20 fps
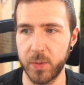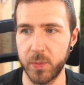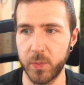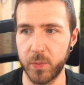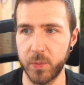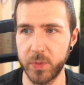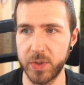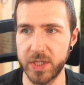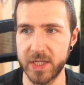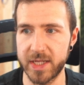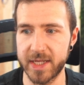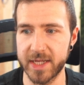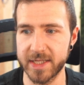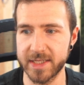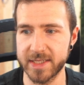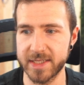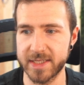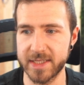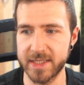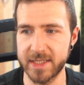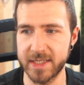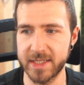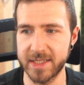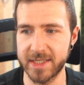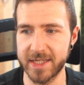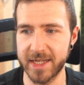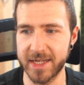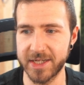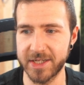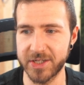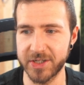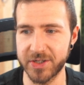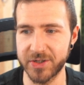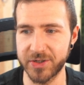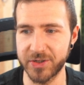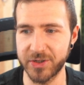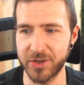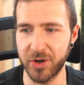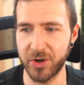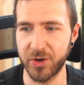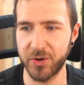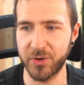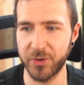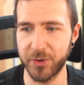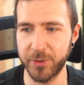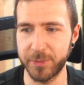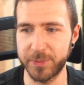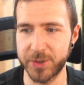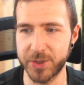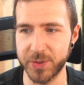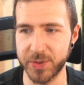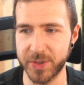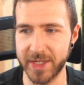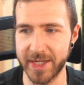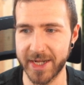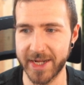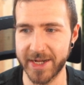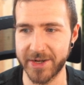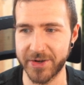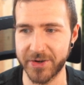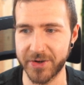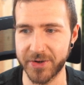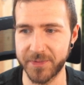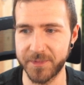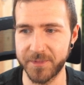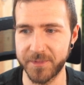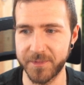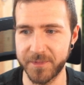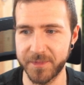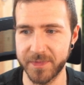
we can see that they're not grouped together